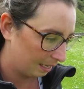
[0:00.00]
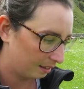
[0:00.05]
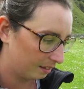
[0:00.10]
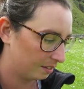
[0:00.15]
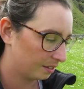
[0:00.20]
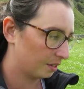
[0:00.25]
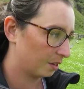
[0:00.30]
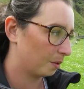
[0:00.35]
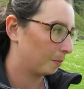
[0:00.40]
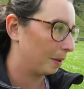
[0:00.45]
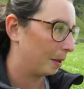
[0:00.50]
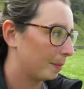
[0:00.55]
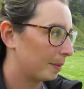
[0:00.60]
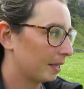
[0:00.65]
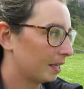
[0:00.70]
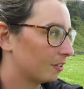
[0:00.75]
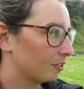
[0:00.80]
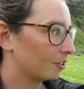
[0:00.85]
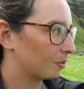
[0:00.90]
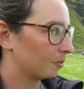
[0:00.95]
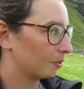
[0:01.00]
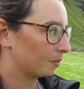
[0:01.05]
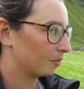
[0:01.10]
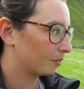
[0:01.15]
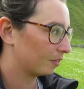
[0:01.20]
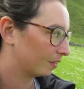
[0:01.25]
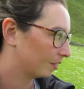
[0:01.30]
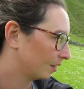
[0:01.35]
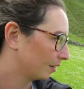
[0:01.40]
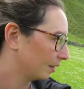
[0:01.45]
Talisker Bay Beach, and
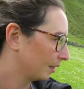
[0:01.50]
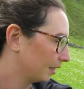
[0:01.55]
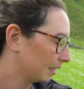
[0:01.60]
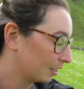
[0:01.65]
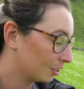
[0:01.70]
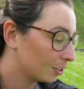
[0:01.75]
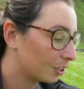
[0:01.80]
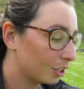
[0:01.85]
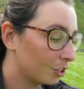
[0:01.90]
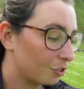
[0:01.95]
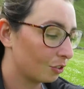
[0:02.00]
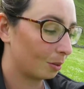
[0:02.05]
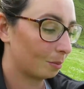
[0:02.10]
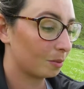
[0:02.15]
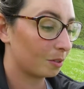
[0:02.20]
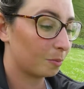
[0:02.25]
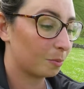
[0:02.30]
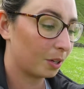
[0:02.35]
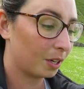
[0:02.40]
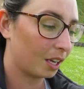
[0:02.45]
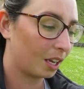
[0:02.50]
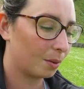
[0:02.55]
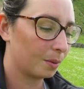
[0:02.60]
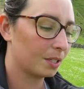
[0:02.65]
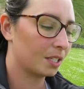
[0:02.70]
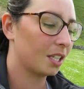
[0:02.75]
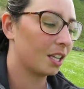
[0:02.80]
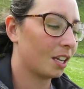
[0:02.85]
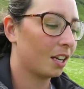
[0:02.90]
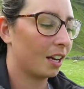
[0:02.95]
we've literally dreamed of bringing
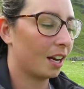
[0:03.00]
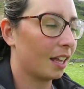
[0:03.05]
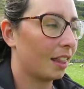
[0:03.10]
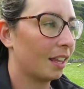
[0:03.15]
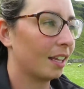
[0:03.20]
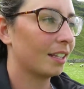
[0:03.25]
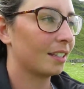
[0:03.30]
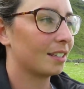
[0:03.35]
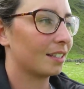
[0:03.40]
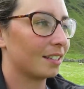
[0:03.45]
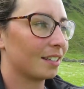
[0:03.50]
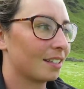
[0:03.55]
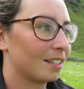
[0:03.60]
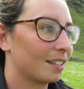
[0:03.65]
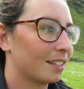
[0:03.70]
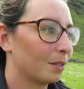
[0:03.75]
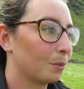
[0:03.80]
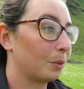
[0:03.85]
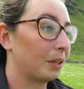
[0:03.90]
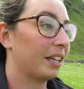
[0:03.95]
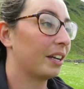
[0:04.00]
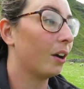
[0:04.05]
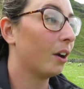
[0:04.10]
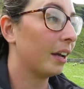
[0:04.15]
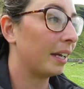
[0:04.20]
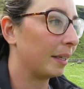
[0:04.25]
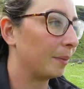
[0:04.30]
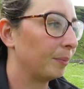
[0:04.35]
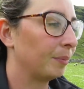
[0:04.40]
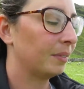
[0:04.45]
Whiskey here, I think, since we
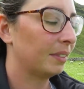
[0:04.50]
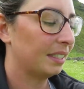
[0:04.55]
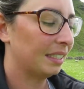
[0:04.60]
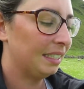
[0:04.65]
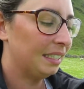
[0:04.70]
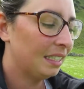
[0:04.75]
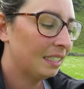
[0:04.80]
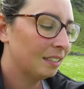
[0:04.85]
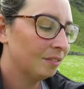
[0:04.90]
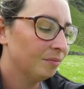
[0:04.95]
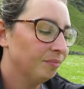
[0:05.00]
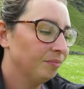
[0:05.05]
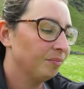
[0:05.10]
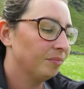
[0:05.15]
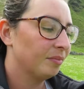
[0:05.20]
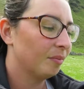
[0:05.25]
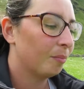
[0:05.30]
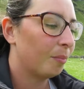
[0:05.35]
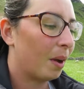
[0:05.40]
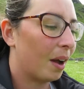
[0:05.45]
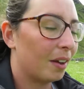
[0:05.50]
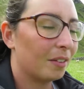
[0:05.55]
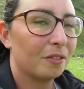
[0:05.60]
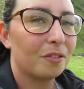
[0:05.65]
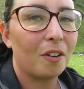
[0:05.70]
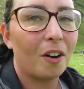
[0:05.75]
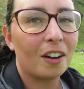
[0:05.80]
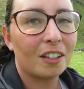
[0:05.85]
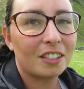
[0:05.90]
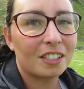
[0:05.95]
got him. But
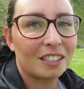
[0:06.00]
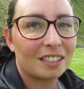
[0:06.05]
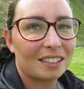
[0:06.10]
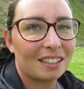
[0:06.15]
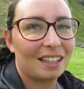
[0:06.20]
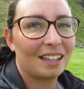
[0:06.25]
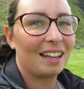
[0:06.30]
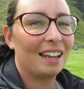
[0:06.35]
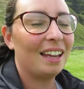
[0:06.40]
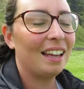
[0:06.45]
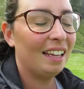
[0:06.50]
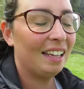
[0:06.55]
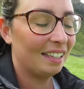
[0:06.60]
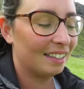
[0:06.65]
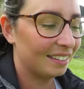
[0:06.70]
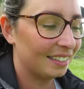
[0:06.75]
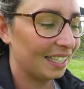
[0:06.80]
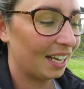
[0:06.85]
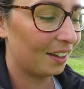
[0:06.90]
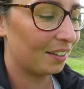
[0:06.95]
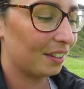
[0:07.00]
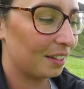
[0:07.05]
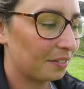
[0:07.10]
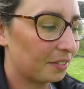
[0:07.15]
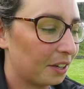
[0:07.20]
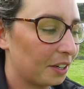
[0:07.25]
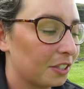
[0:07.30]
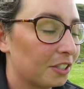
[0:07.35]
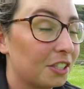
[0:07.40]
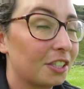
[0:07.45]
unfortunately, now
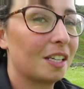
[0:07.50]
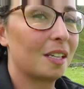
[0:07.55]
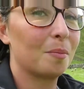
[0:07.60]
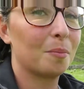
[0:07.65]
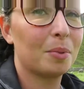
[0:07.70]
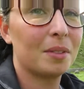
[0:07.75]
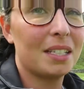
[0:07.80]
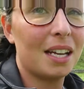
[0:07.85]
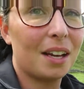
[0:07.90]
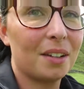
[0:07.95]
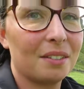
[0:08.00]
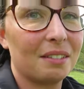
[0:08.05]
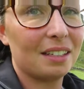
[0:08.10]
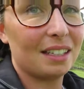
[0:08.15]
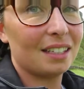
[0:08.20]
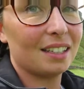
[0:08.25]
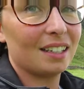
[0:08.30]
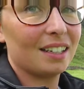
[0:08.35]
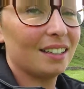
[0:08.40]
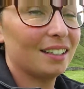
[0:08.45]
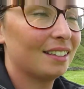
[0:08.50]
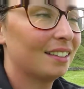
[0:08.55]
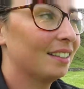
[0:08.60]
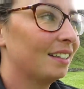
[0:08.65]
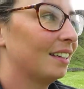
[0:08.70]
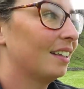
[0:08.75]
they've got sheep down here.